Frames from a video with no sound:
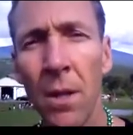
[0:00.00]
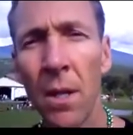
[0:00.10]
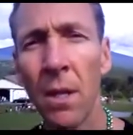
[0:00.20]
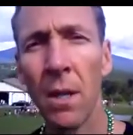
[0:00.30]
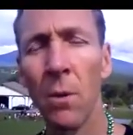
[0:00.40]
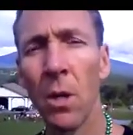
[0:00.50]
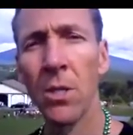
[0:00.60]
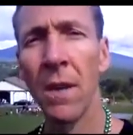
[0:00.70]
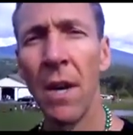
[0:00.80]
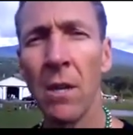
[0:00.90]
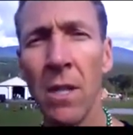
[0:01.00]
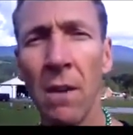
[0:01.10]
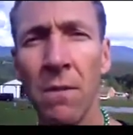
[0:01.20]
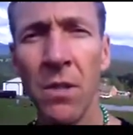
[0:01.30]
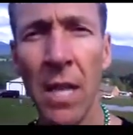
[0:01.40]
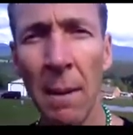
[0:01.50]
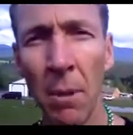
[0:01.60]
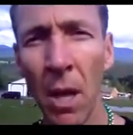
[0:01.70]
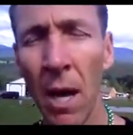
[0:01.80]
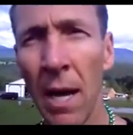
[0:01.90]
The uh, real estate values have
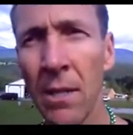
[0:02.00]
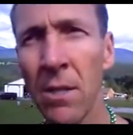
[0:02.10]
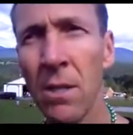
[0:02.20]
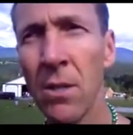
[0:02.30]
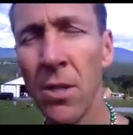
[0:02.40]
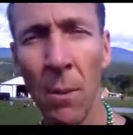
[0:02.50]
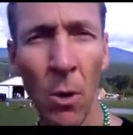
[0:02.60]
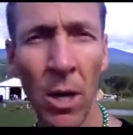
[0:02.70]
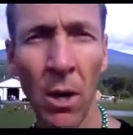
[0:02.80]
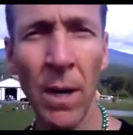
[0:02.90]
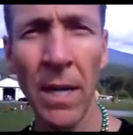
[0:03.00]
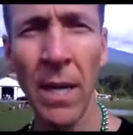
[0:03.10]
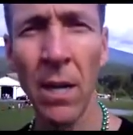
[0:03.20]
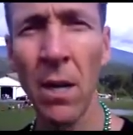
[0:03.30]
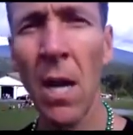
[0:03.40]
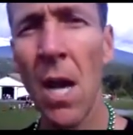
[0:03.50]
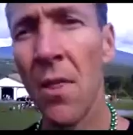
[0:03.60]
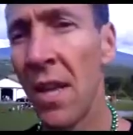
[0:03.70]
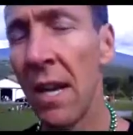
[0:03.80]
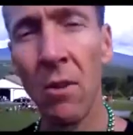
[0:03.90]
stabilized somewhat already here.
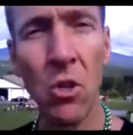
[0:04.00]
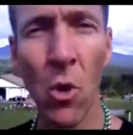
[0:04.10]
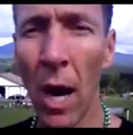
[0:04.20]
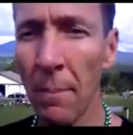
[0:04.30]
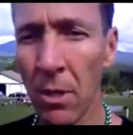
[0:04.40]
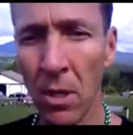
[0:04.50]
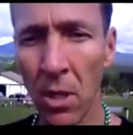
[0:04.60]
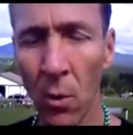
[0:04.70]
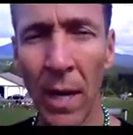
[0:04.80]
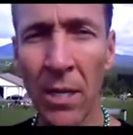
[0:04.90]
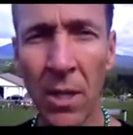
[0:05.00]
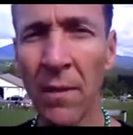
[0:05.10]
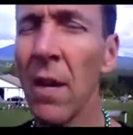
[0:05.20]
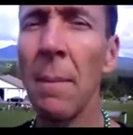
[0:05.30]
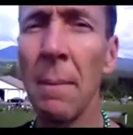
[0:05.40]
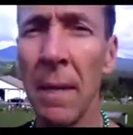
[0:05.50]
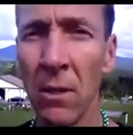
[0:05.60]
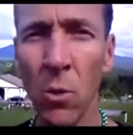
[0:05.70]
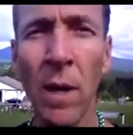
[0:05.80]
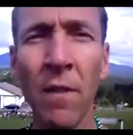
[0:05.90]
They never dropped horrendously. They've gone maybe
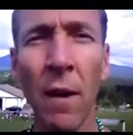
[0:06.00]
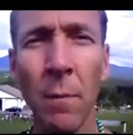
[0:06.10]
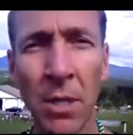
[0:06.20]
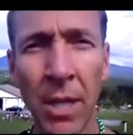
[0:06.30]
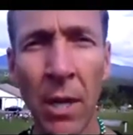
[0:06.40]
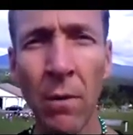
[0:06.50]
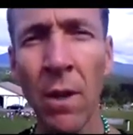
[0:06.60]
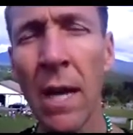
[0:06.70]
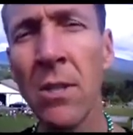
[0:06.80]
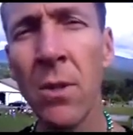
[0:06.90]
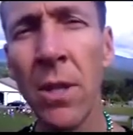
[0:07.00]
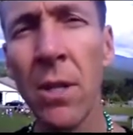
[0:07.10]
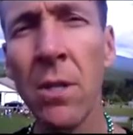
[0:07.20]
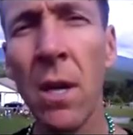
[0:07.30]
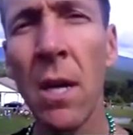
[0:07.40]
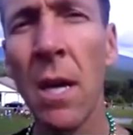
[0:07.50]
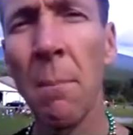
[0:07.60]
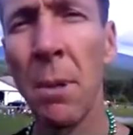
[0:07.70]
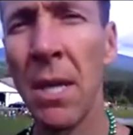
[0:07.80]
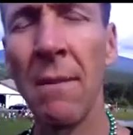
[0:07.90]
down 25% over the last two years,
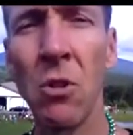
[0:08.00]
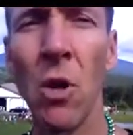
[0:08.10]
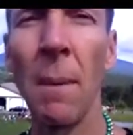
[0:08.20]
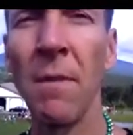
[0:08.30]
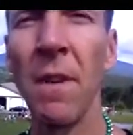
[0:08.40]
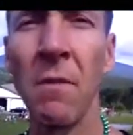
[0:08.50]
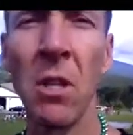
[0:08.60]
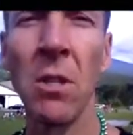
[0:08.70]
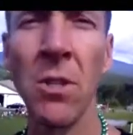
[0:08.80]
but haven't dropped 50